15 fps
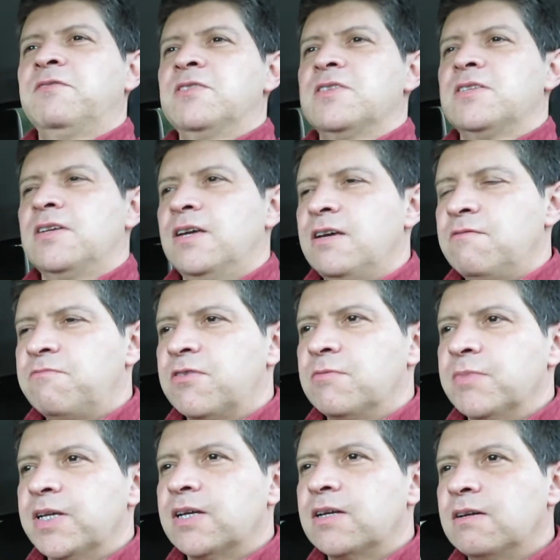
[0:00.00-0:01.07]
Say
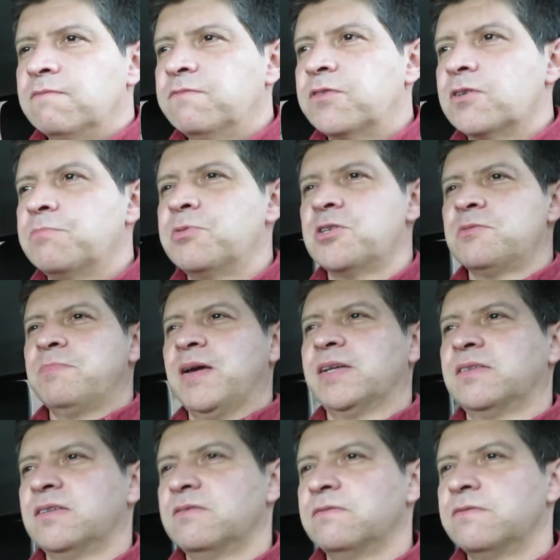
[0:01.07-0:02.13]
from a comfort
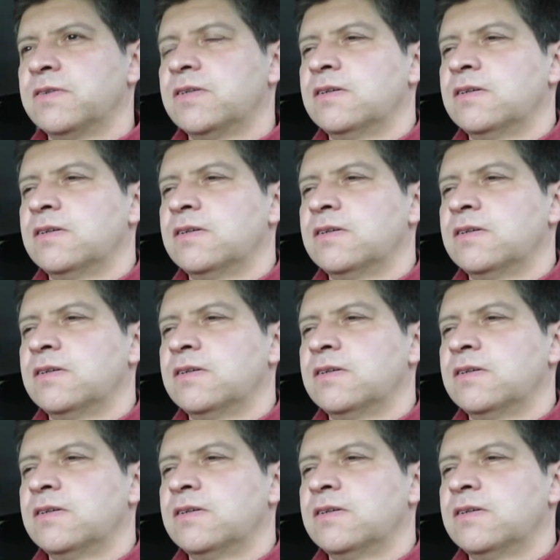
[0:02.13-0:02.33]
perspective,